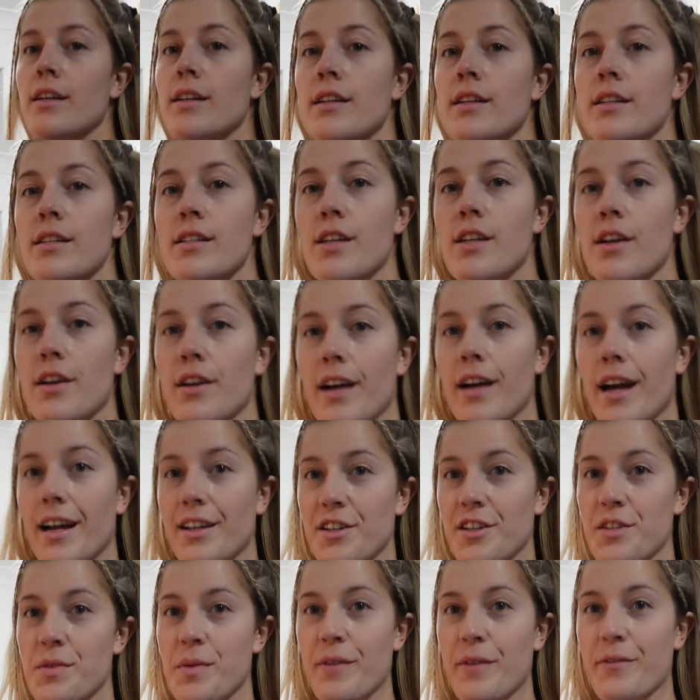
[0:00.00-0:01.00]
So I
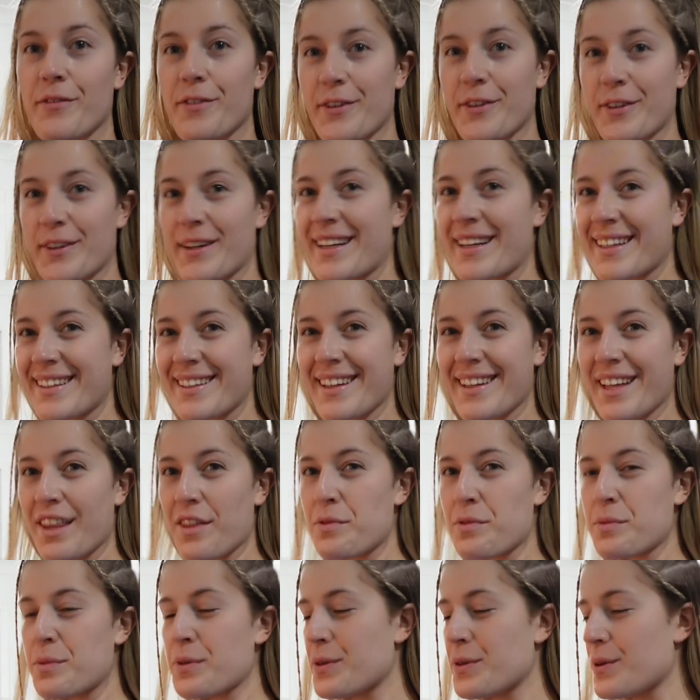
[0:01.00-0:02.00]
just went for another
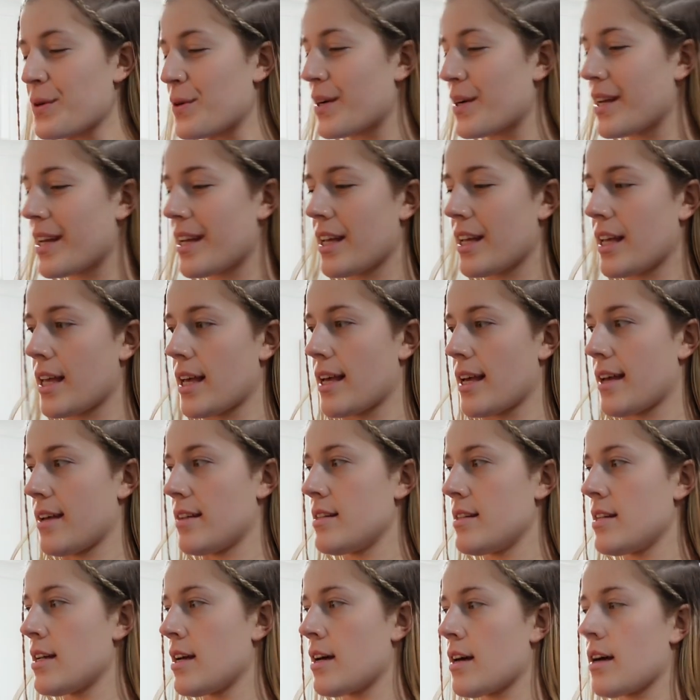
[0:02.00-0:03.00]
walk
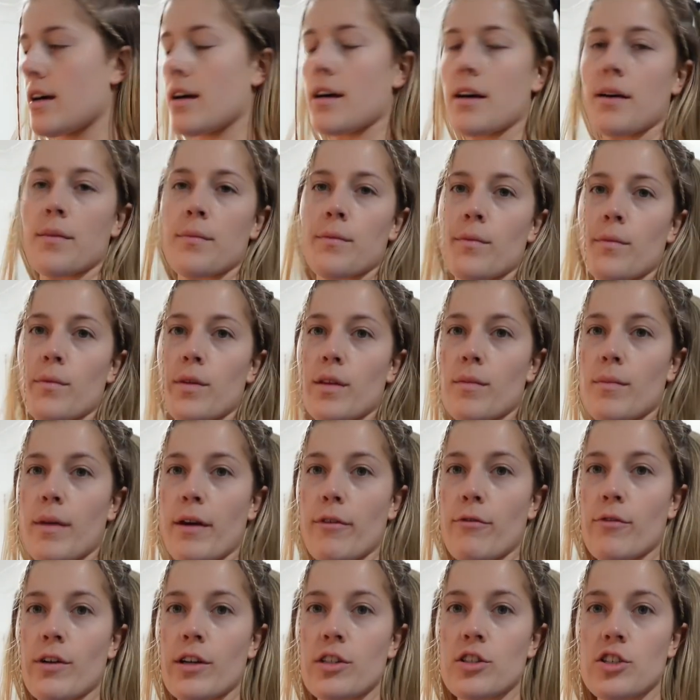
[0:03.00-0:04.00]
again with my
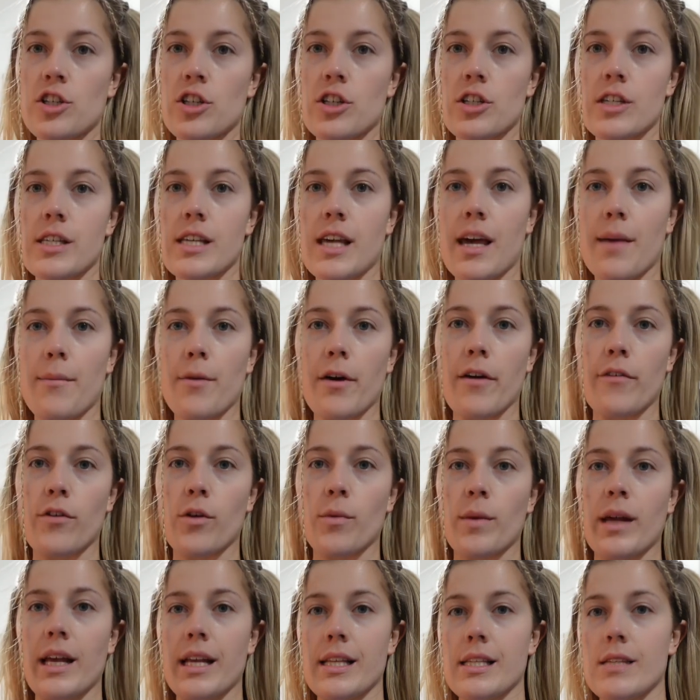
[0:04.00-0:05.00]
friend. She just came over and
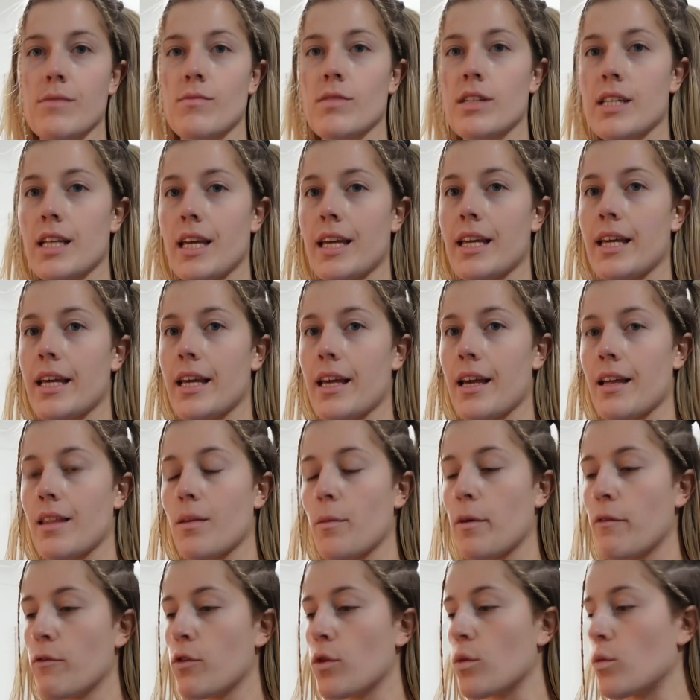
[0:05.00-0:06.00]
we had some tea and then
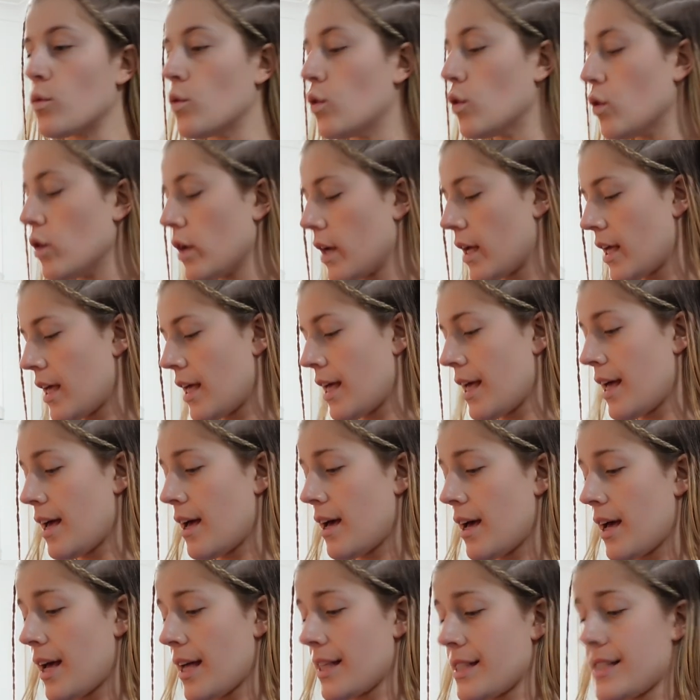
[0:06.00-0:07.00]
went for a walk.
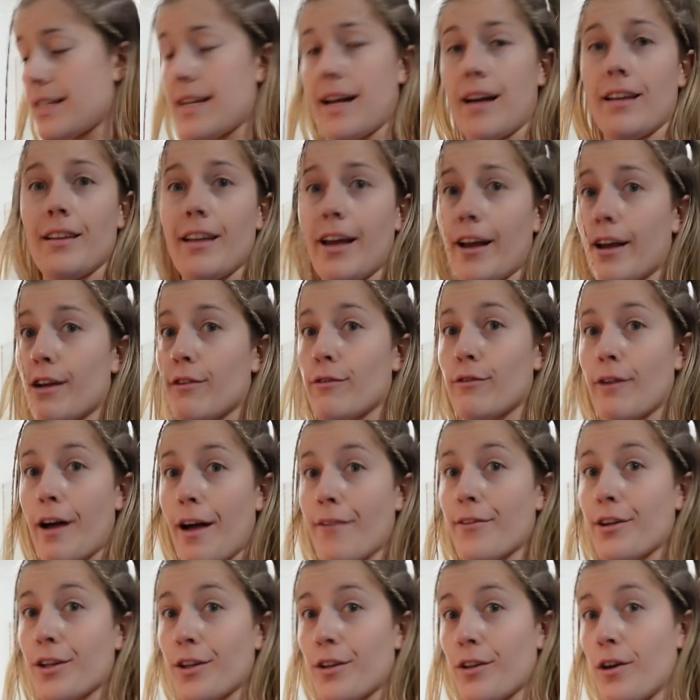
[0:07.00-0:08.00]
It's now like 5
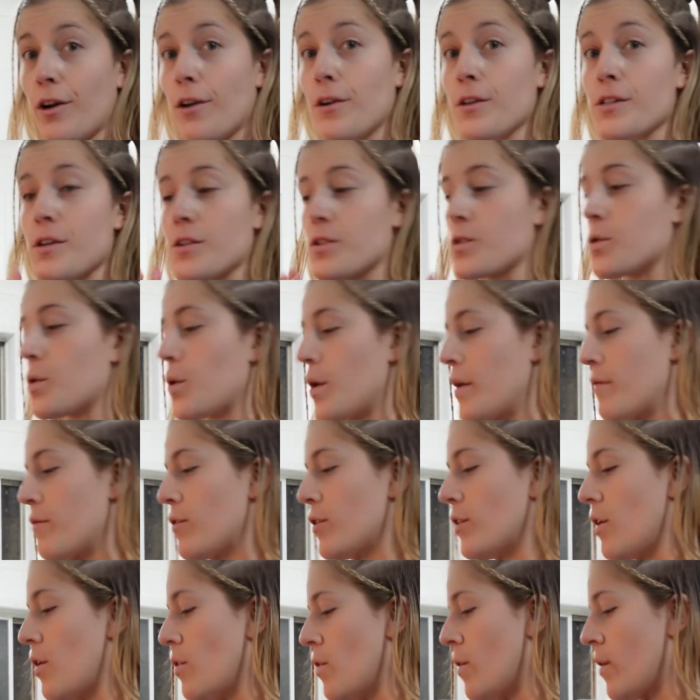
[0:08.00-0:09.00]
o'clock, so I was talking for a
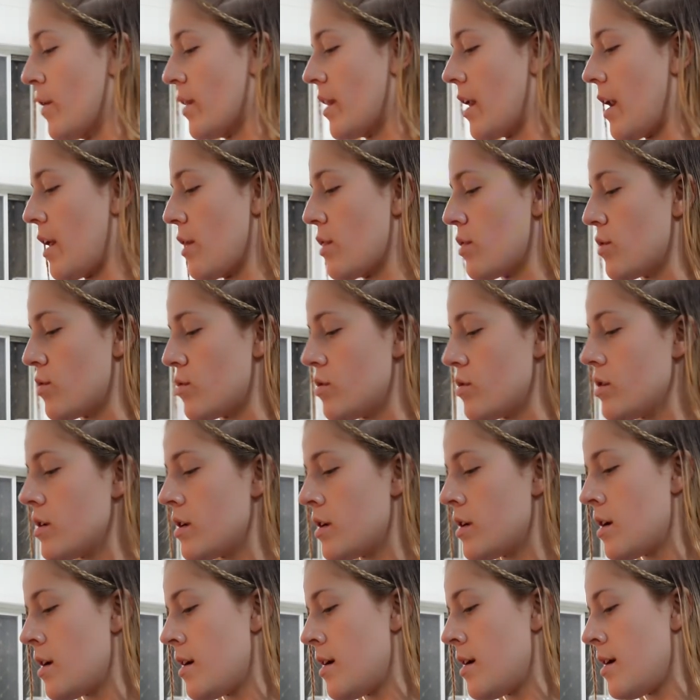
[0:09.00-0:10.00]
lot longer than I thought.